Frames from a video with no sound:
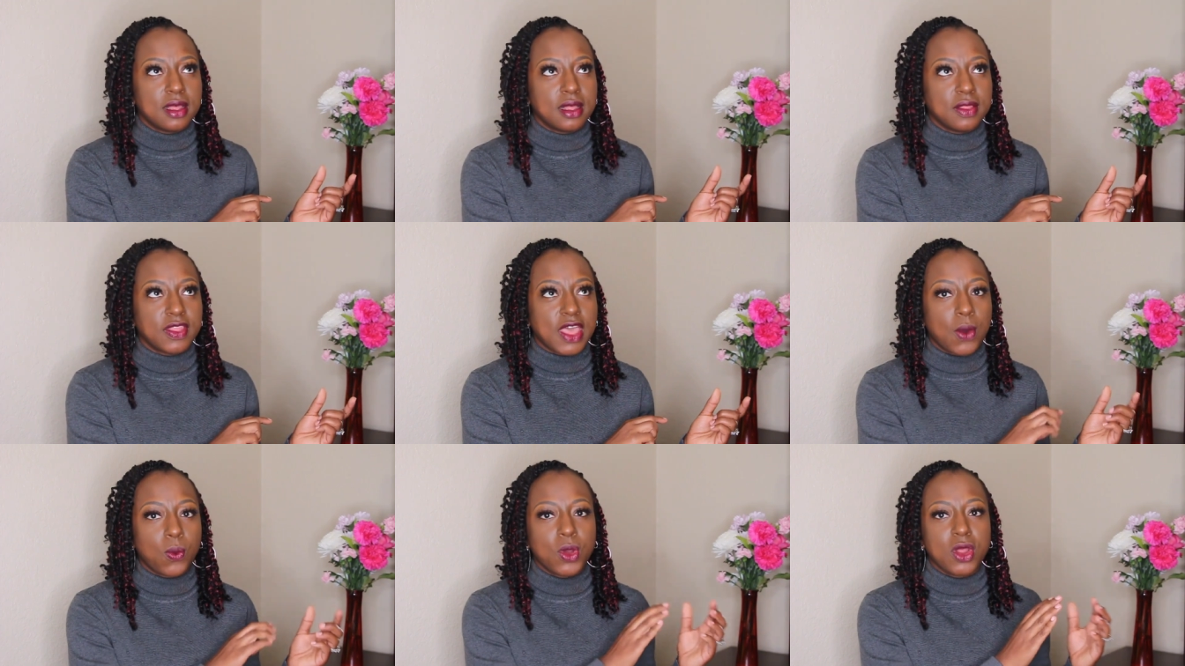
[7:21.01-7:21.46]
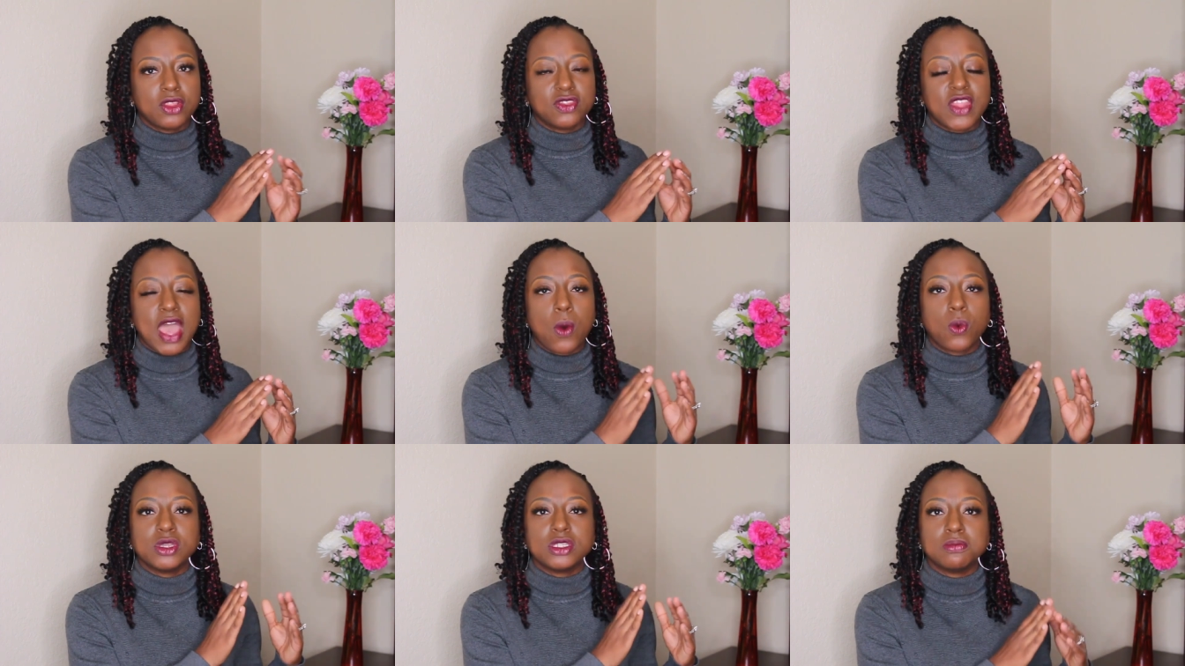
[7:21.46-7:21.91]

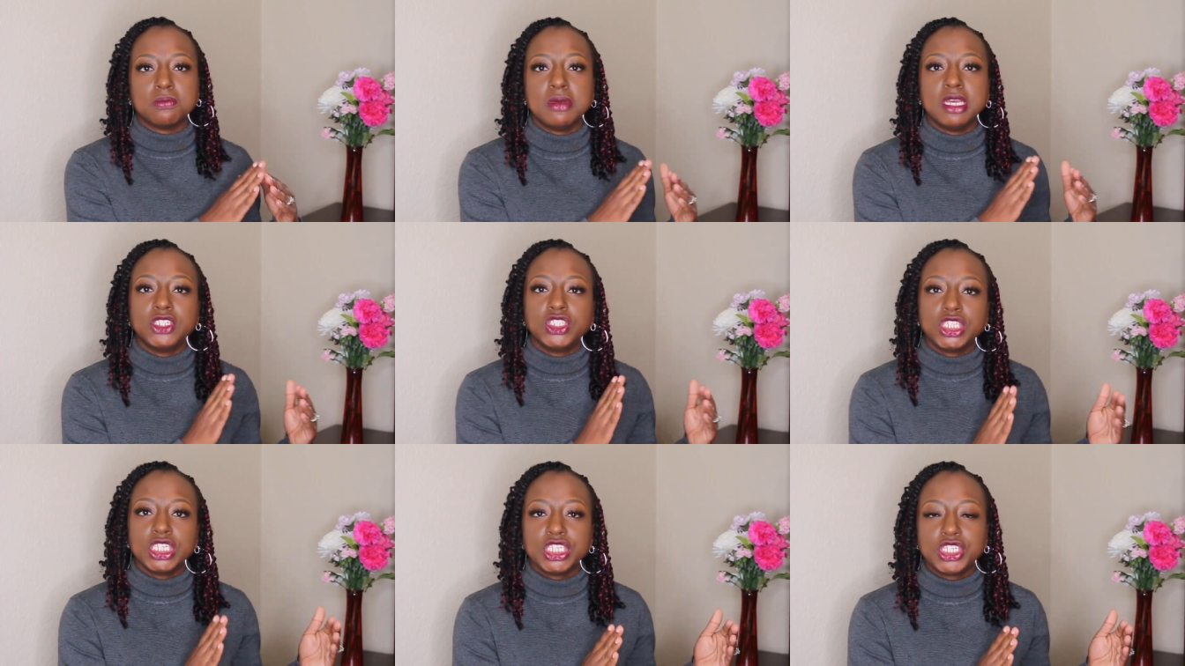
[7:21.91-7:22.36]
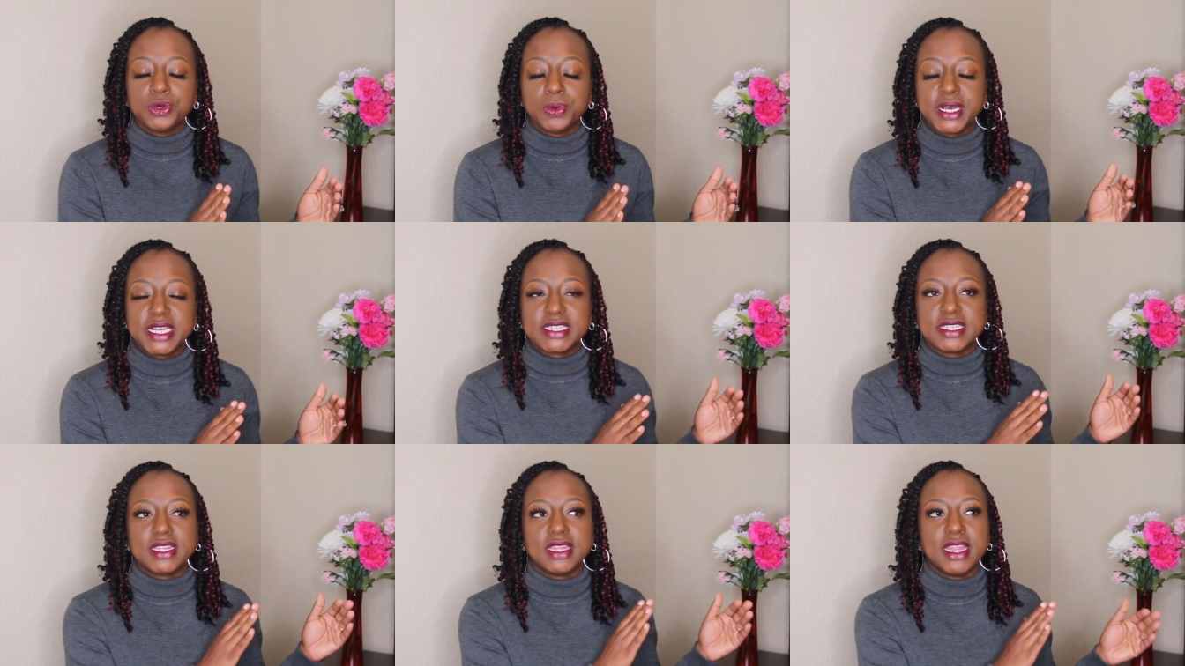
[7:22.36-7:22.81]
that was mentioned to
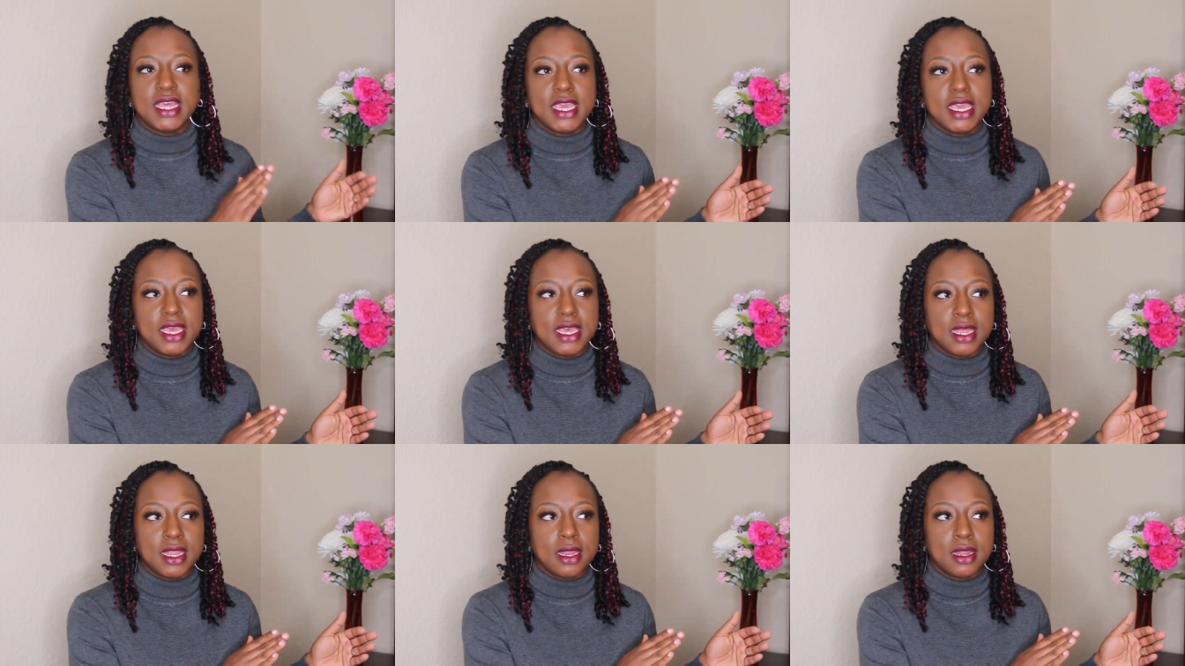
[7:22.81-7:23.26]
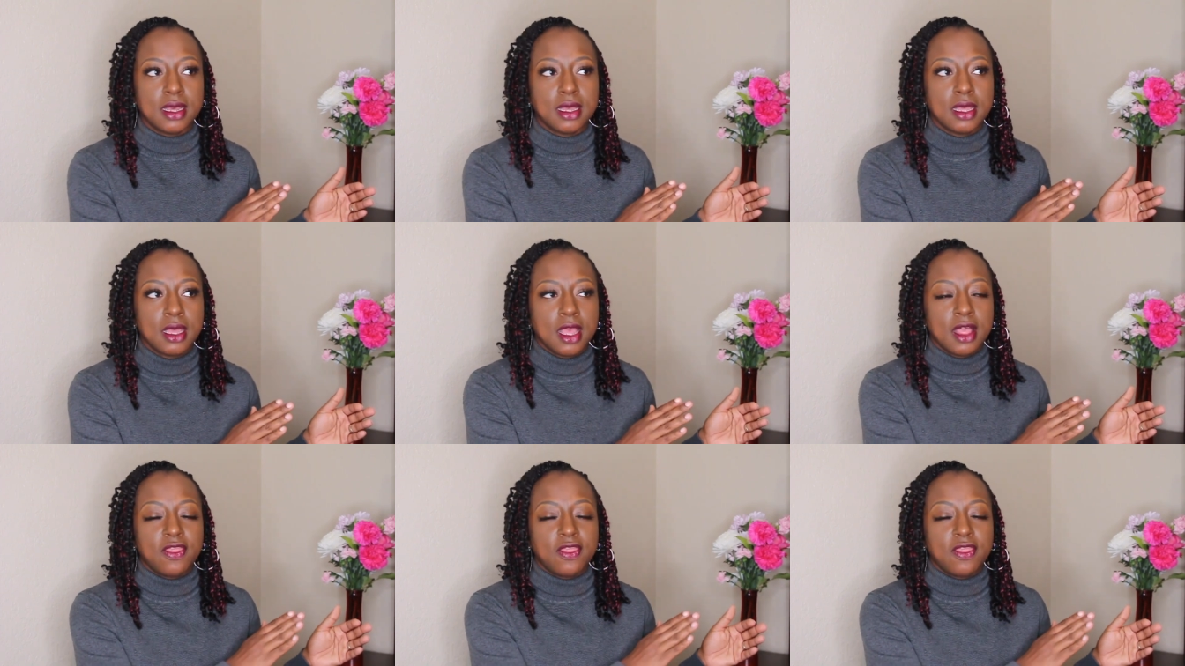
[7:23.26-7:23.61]
us then,